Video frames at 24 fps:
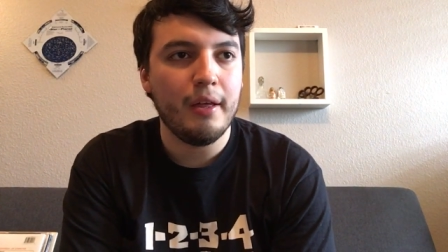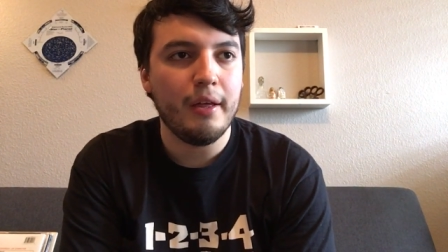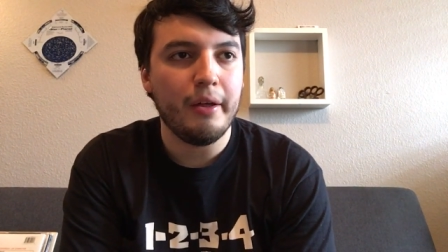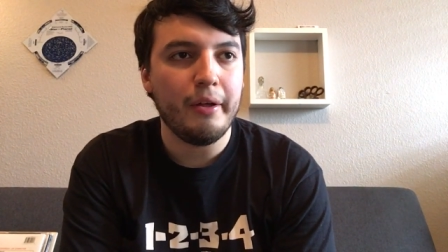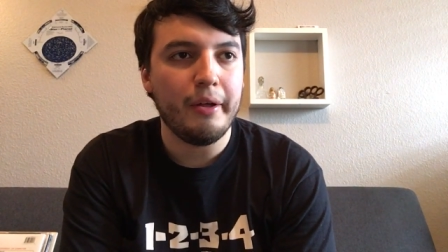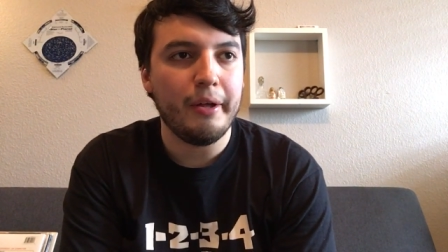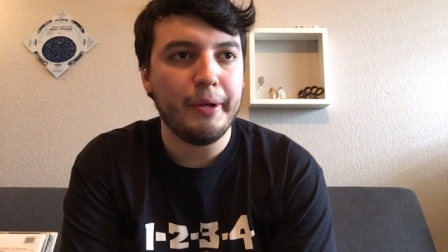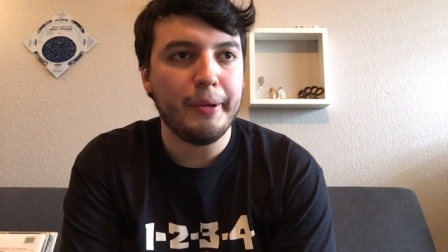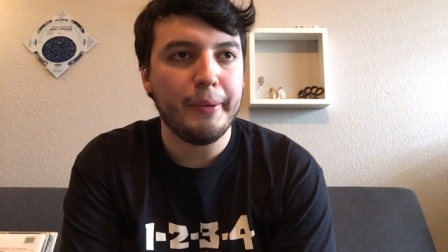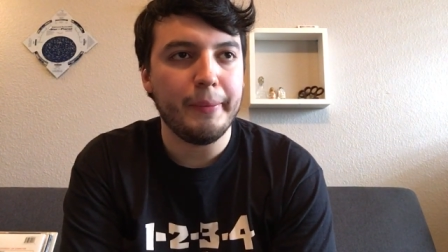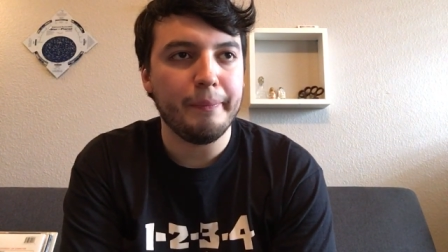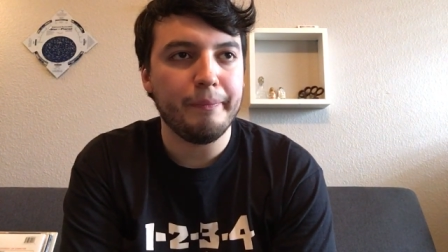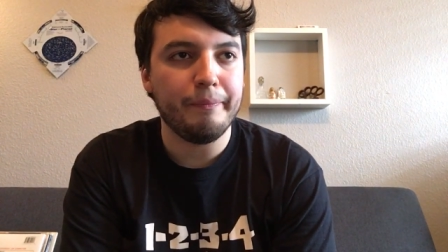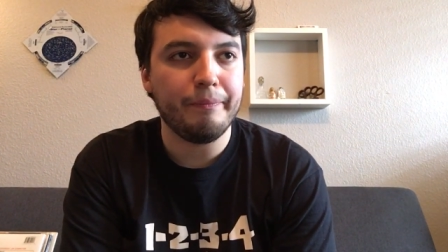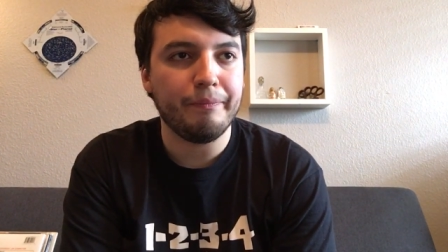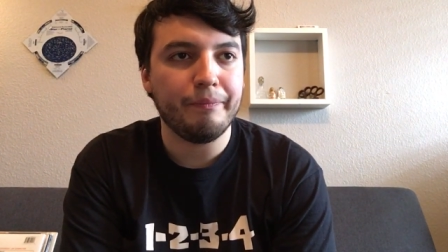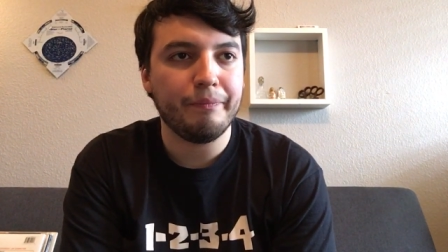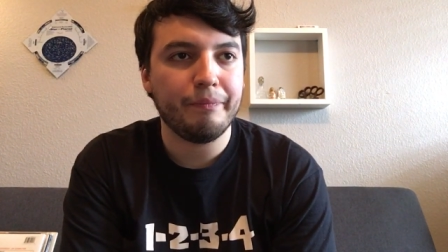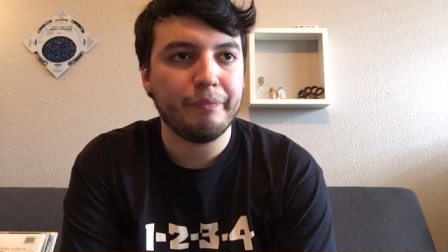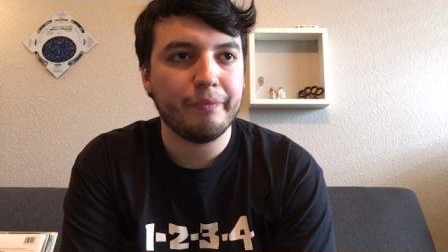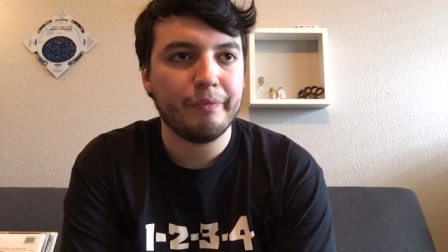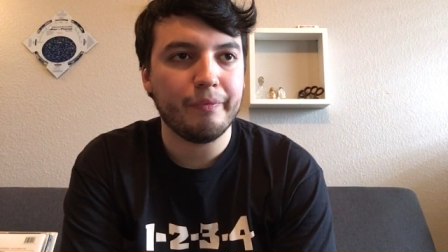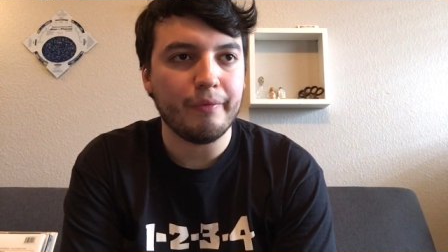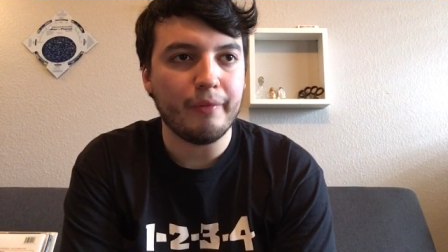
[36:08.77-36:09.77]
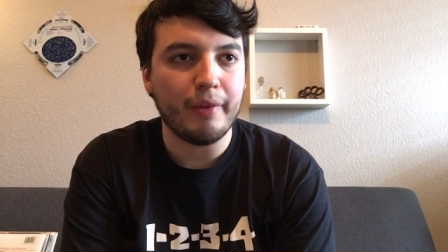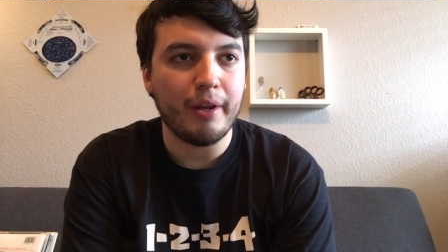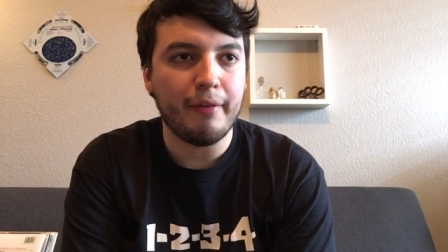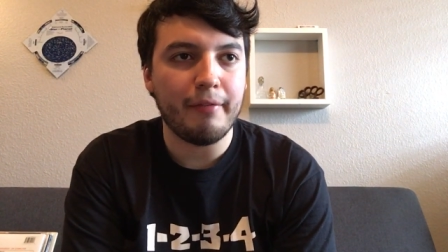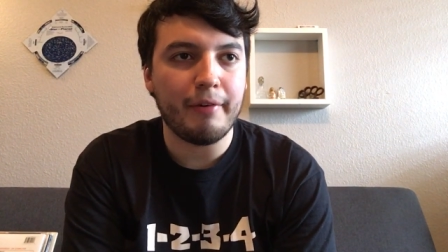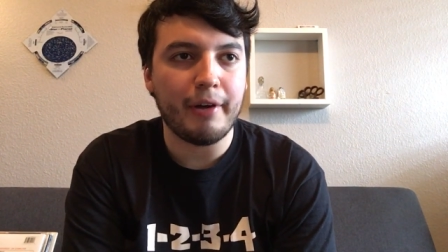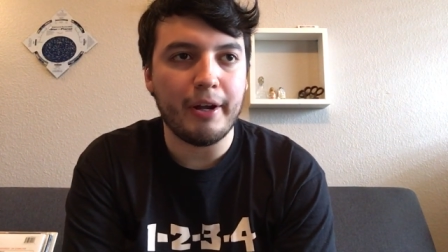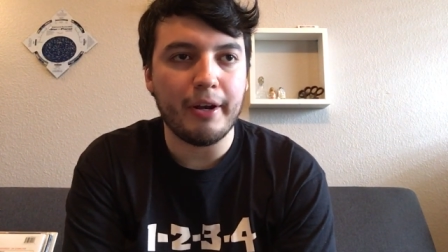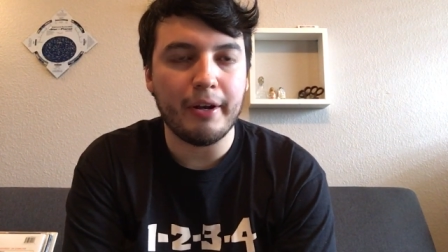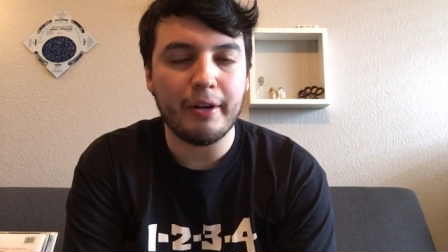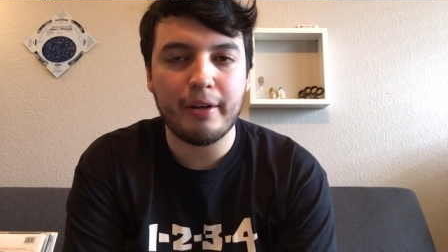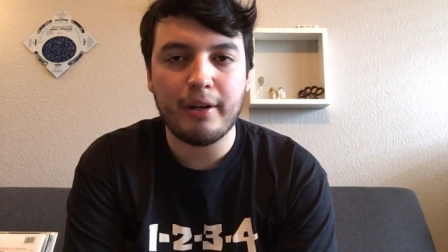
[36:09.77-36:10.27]
Um,
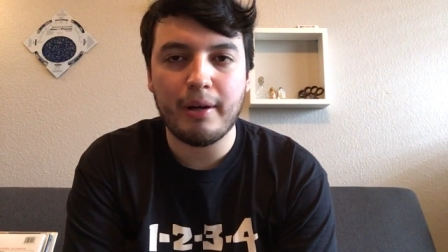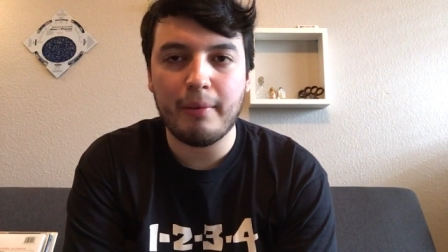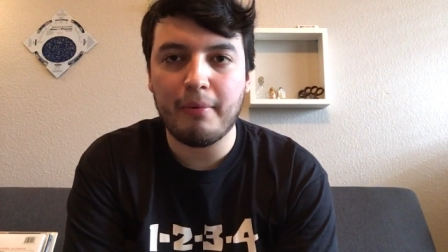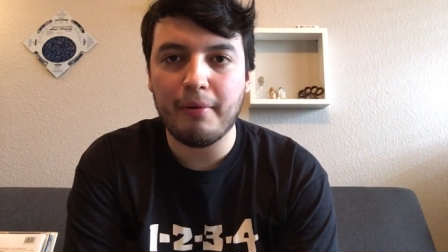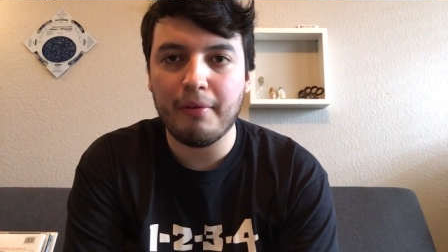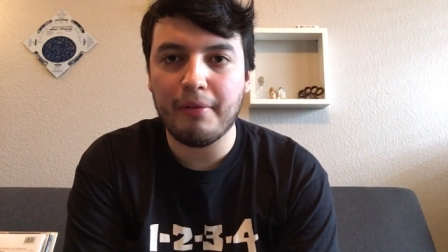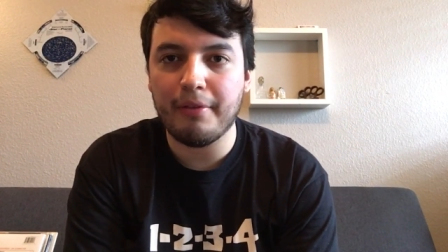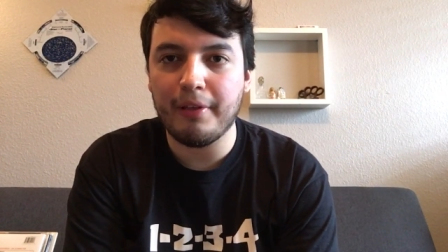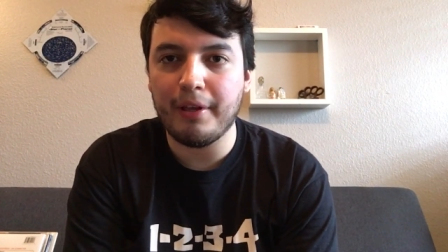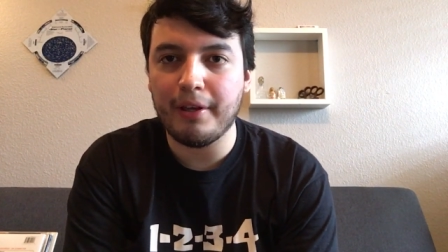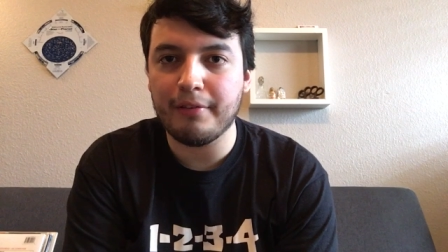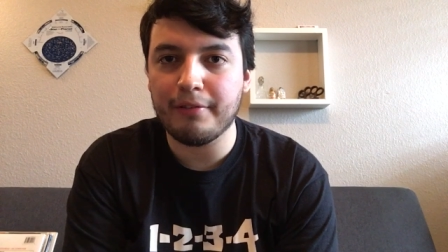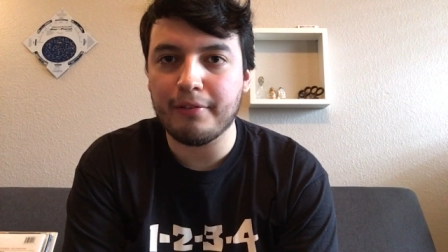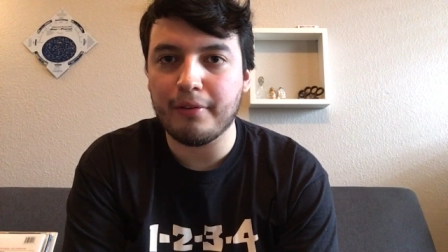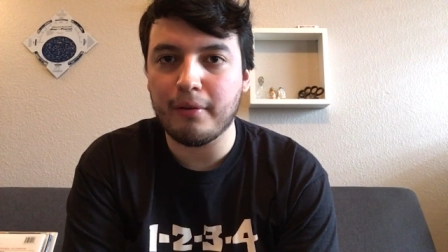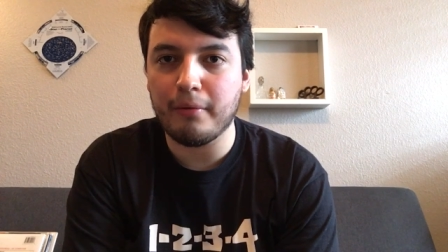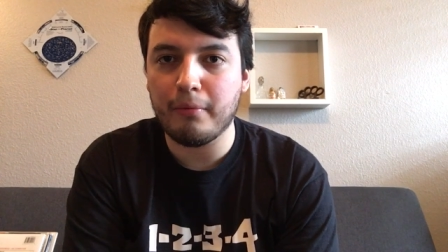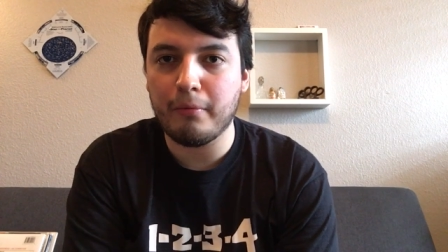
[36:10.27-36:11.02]
I've got a couple things in